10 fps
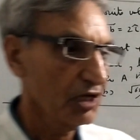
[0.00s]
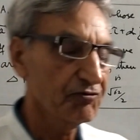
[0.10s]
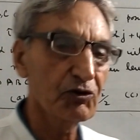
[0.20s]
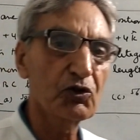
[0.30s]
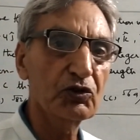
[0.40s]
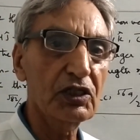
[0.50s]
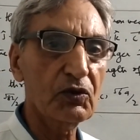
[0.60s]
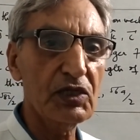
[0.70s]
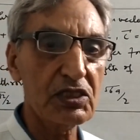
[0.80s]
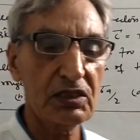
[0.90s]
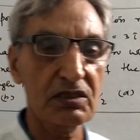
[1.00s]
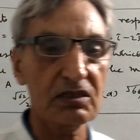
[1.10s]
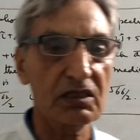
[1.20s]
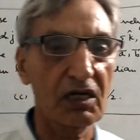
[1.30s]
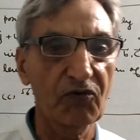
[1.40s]
if you do the
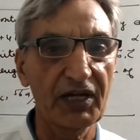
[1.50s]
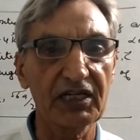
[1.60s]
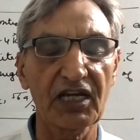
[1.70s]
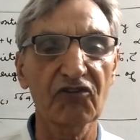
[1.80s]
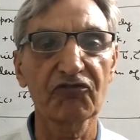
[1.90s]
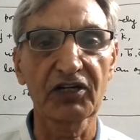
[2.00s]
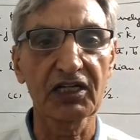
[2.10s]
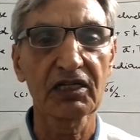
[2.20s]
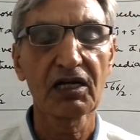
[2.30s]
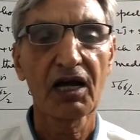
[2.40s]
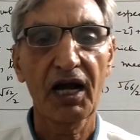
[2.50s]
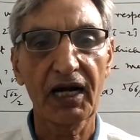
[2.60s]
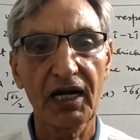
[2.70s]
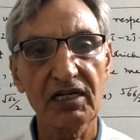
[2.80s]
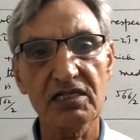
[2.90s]
questions very carefully
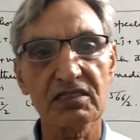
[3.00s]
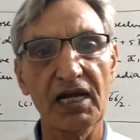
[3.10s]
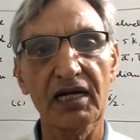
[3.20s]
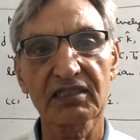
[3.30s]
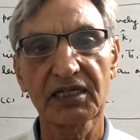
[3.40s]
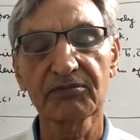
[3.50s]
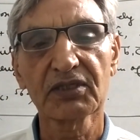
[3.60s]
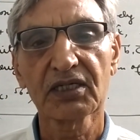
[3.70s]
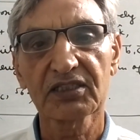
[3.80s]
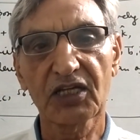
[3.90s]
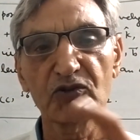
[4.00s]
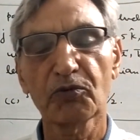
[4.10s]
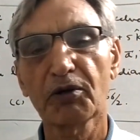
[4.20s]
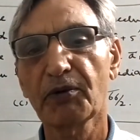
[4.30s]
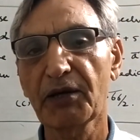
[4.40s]
and understand them, then you
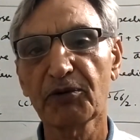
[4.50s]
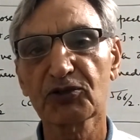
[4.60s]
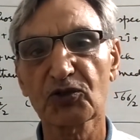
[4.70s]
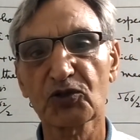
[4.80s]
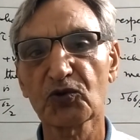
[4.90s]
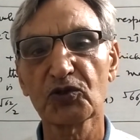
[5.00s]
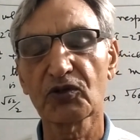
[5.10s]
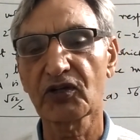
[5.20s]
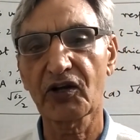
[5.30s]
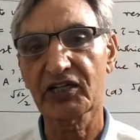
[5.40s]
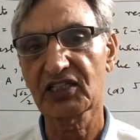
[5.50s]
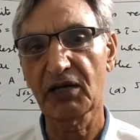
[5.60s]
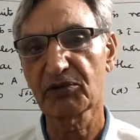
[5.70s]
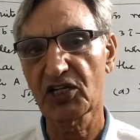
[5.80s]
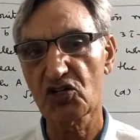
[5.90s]
will be able to do your
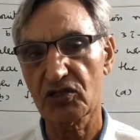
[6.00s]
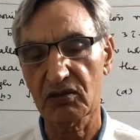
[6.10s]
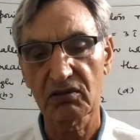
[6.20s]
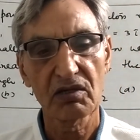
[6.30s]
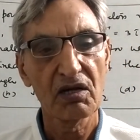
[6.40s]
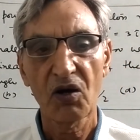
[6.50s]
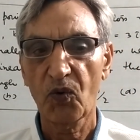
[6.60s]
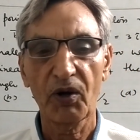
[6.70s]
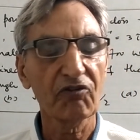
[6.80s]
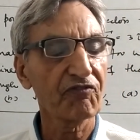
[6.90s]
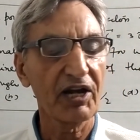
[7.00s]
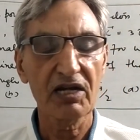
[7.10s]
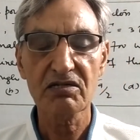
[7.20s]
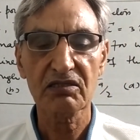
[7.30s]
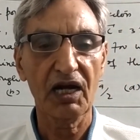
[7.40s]
examination. Well,
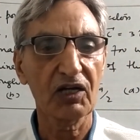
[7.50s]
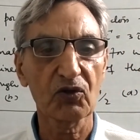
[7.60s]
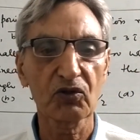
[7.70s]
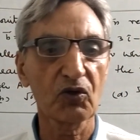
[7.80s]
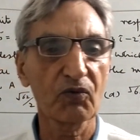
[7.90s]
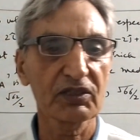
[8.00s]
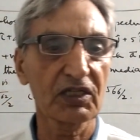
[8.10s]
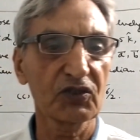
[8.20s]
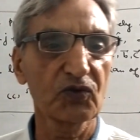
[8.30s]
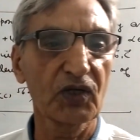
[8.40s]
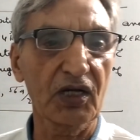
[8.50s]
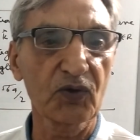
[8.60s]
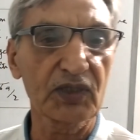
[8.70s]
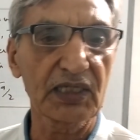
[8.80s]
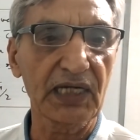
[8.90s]
friends, I don't know whether you are
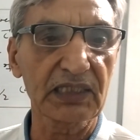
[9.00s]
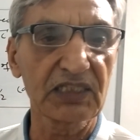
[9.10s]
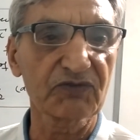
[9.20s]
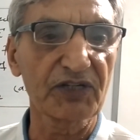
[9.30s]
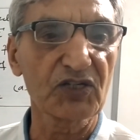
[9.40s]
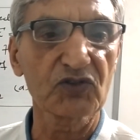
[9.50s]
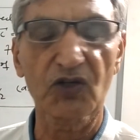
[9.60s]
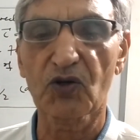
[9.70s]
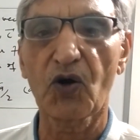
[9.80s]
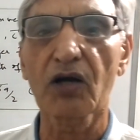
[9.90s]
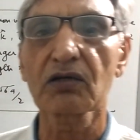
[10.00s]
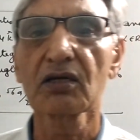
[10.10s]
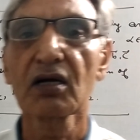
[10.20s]
looking at these videos or not,